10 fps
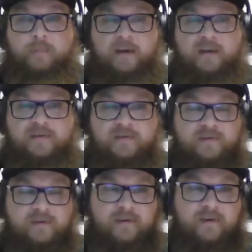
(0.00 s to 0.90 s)
buckets,
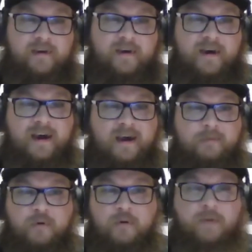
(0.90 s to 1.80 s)

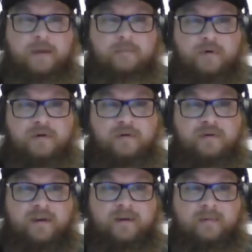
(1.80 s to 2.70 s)
a propane
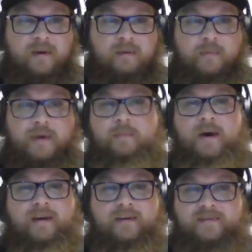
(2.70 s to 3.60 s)
burner, and a big
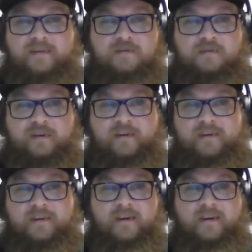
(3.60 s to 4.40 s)
pot essentially.